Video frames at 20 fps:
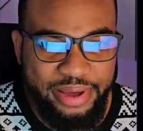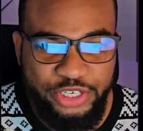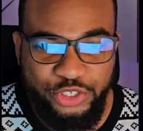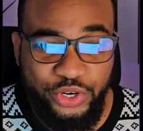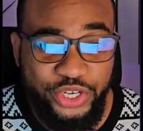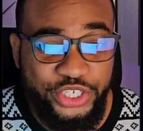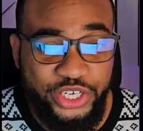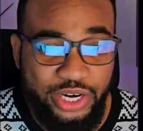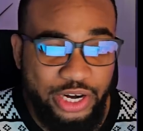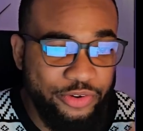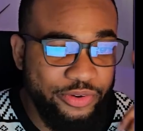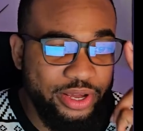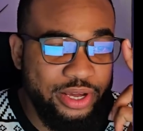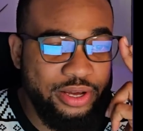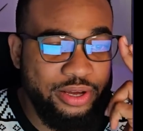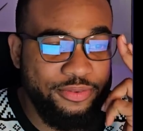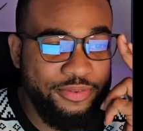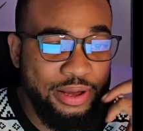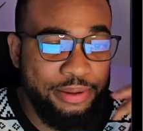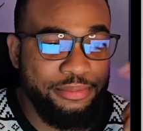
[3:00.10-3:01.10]
metric generic
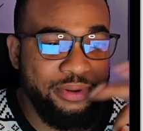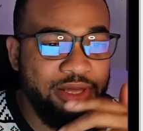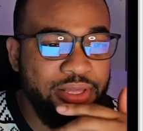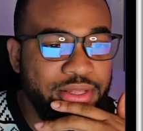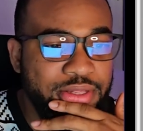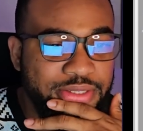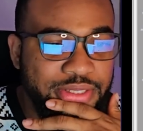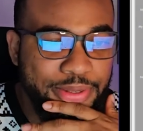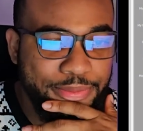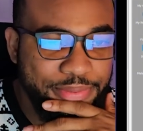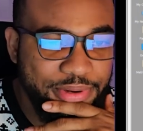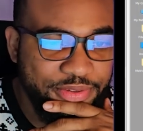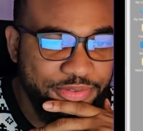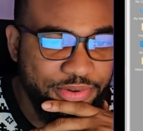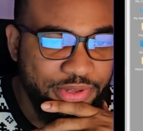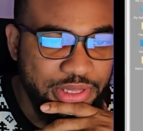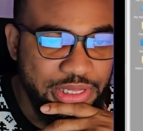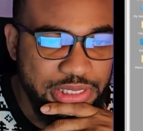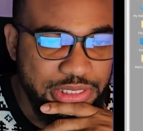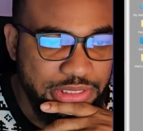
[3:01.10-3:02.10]
family template
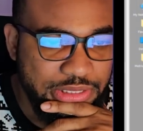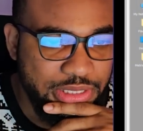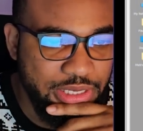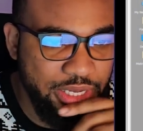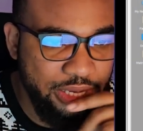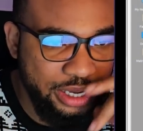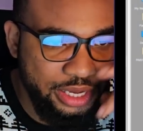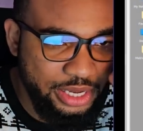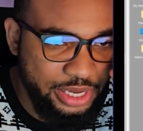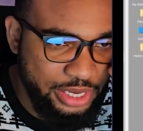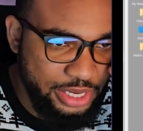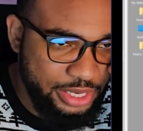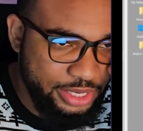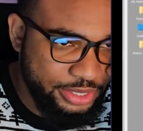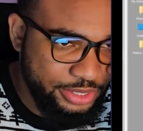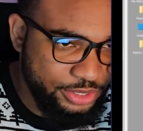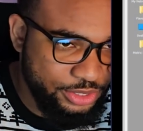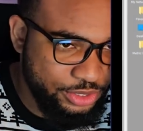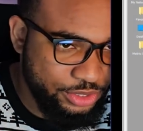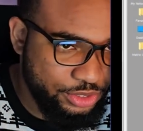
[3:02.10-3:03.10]
for this.
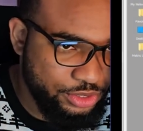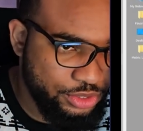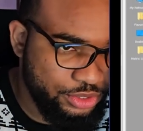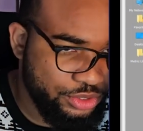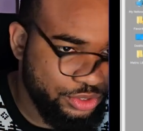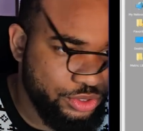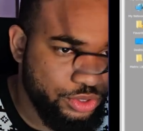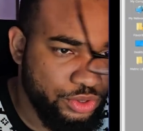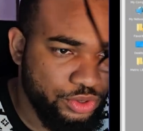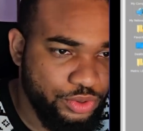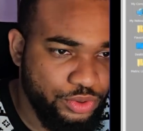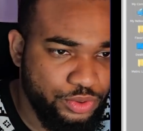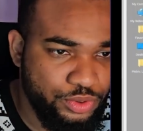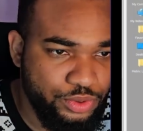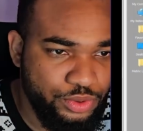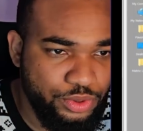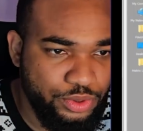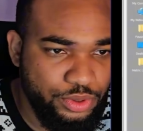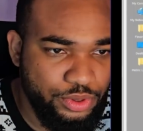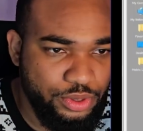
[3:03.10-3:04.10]

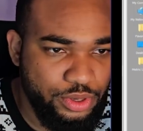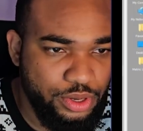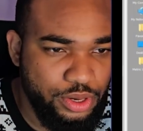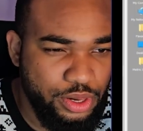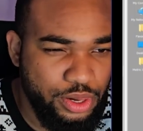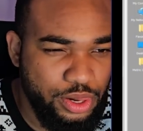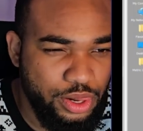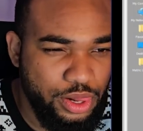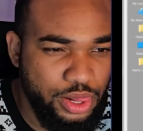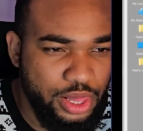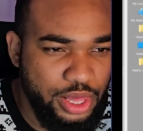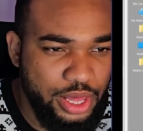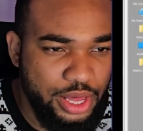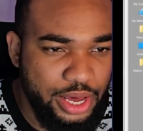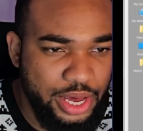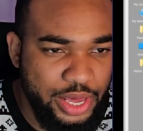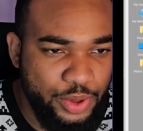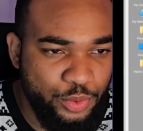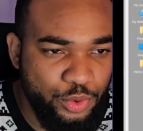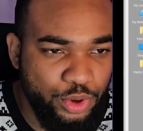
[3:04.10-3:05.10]
So
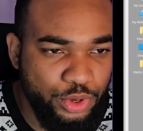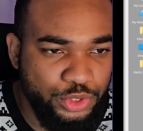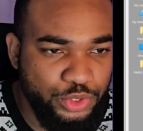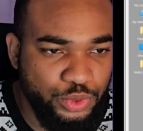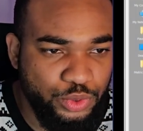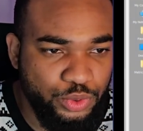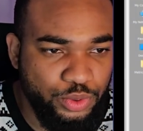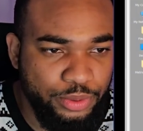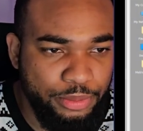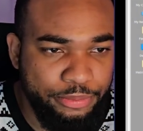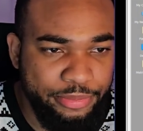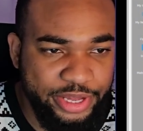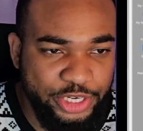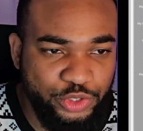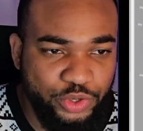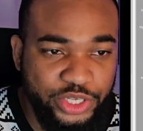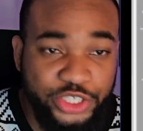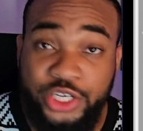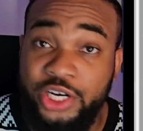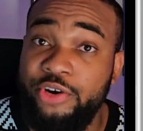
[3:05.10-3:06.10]
I will go to
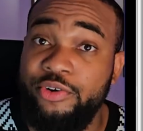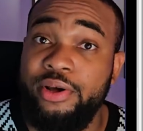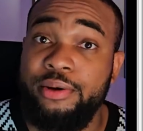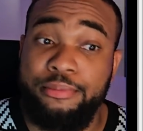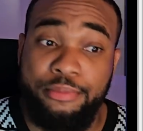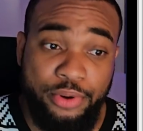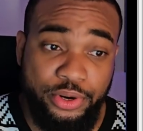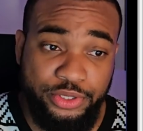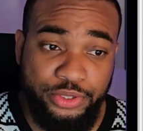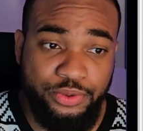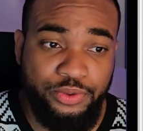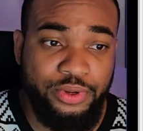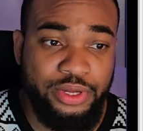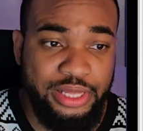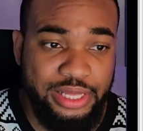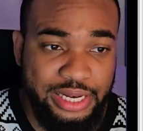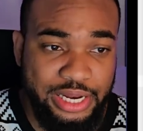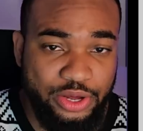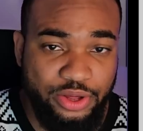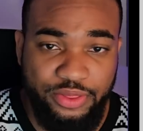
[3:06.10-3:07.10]
metric generic model,
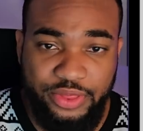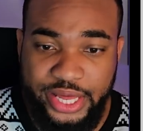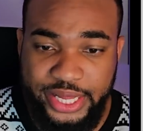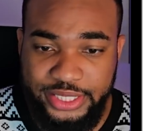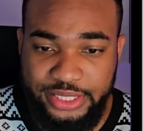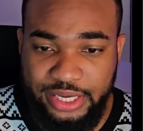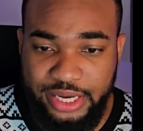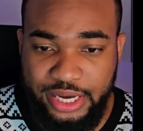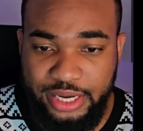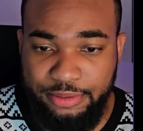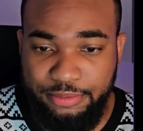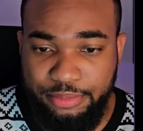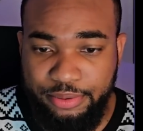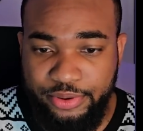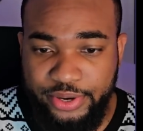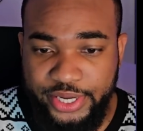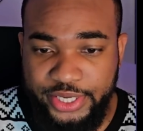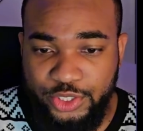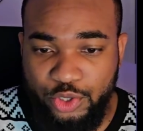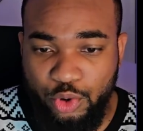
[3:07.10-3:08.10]
click on that, and
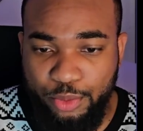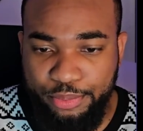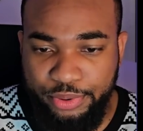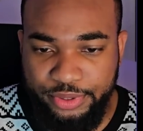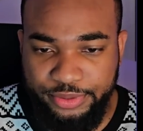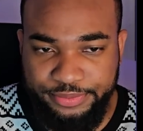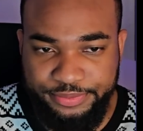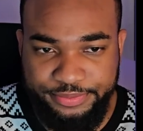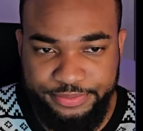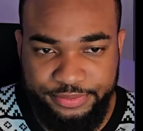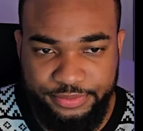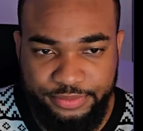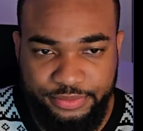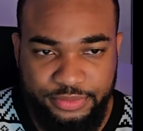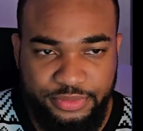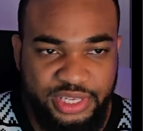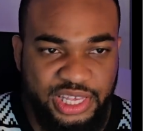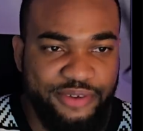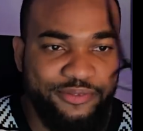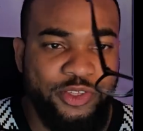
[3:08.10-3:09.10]
press open.
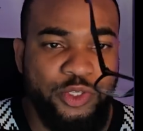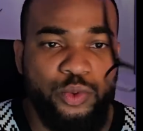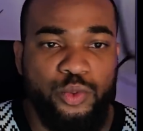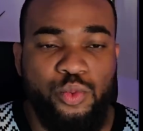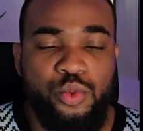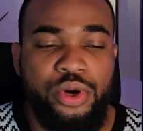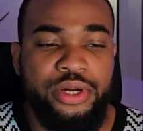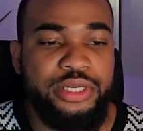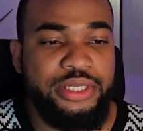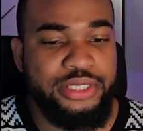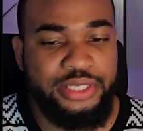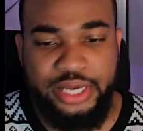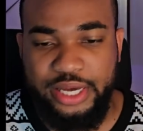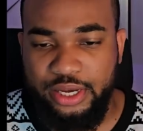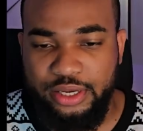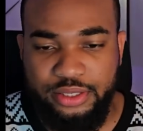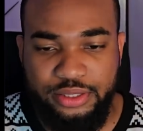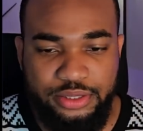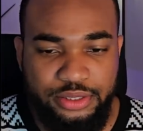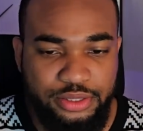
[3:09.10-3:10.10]
Give it 1
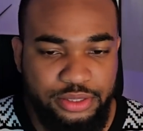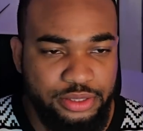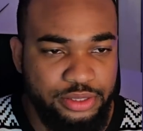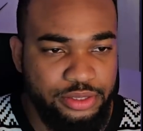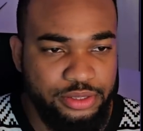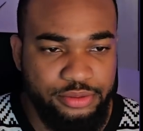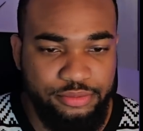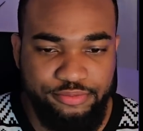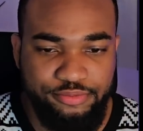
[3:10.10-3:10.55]
second.